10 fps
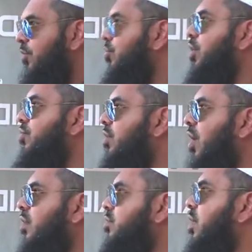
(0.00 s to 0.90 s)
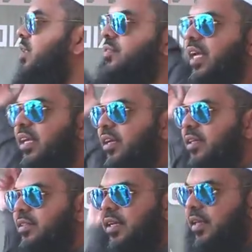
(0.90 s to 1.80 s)
You could have gone to Las
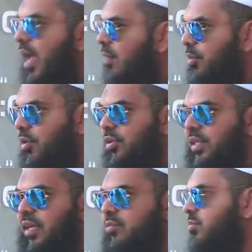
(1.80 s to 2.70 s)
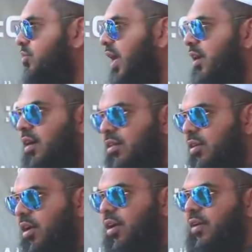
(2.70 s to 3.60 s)
Vegas and gambled and drank
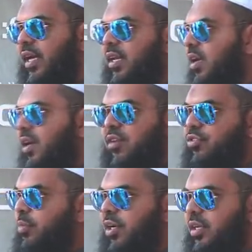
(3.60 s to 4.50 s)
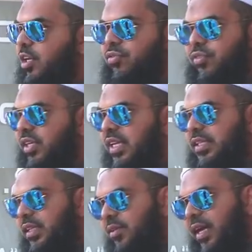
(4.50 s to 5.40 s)
alcohol, right? Yeah, it's America, it's free
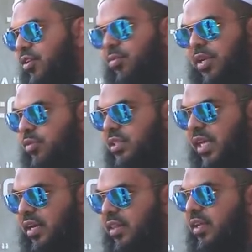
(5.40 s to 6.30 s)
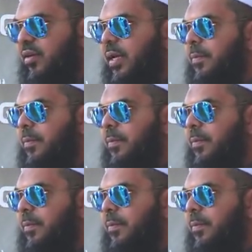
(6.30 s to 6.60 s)
country, right? Nobody yeah, yeah. would say anything, right?